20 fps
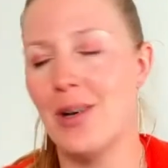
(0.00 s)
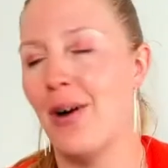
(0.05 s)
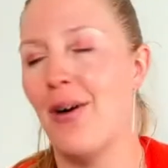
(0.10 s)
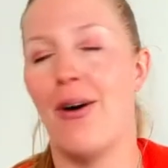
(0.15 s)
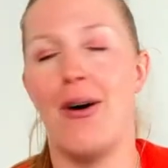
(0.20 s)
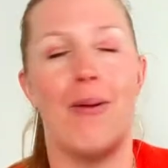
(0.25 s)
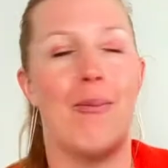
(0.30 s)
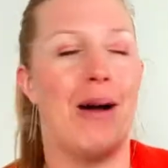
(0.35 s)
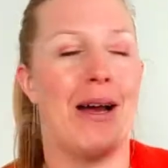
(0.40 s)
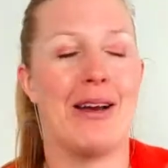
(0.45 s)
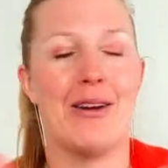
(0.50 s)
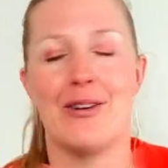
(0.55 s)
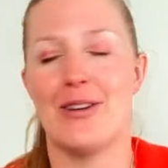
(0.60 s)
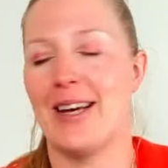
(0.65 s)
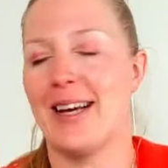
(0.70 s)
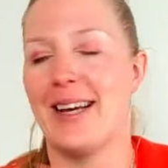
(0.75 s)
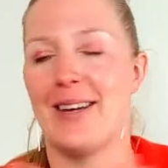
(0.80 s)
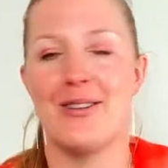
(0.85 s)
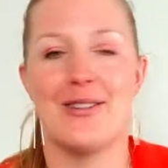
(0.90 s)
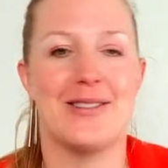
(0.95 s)
Oh my God,
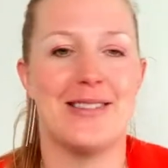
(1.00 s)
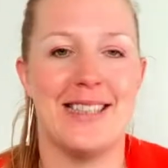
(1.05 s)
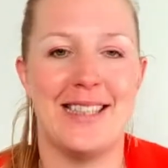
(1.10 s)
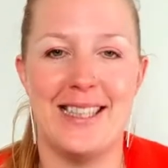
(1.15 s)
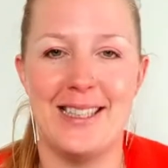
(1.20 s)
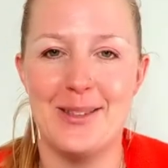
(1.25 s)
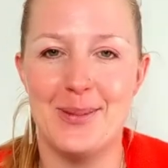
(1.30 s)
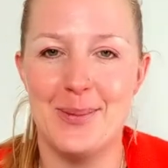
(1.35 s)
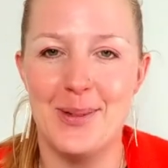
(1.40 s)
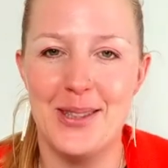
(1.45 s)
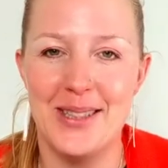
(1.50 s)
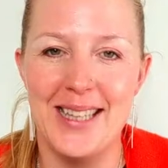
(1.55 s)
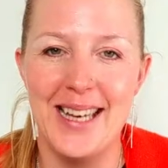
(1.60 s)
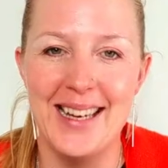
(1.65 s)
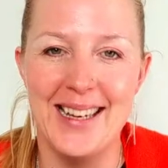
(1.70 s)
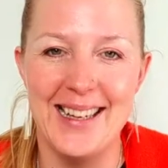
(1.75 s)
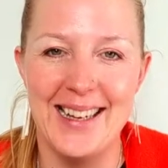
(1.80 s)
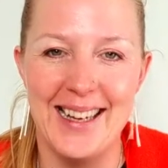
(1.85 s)
I cannot say this word.